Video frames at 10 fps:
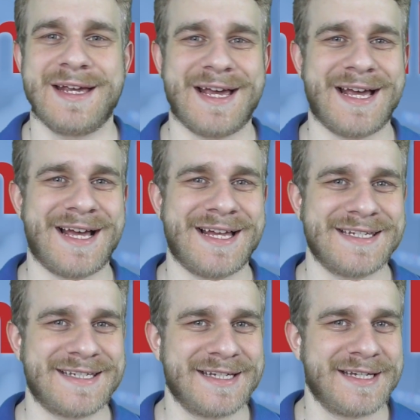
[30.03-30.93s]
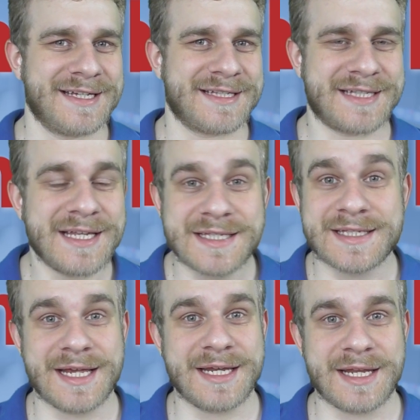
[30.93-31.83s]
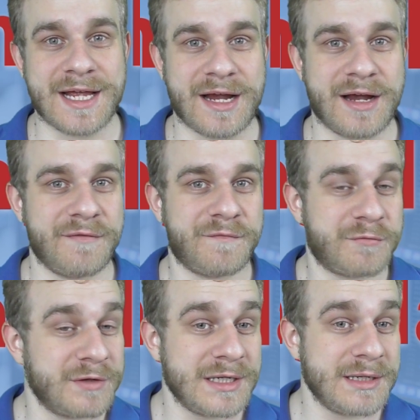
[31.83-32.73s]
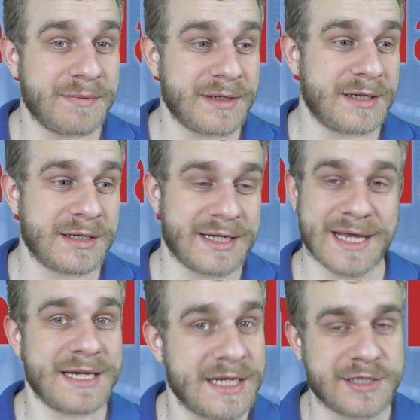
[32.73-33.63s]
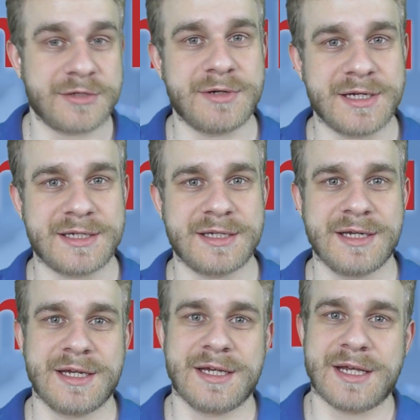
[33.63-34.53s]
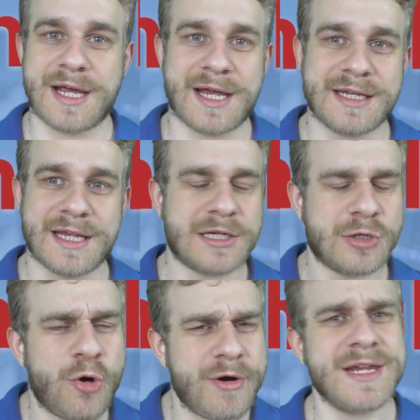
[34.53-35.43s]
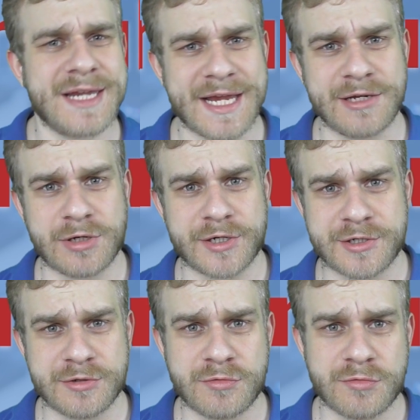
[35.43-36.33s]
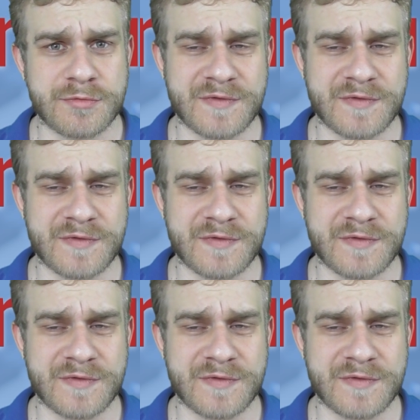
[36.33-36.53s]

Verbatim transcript: And since then, I've really been getting into it and, and learning Angular 2.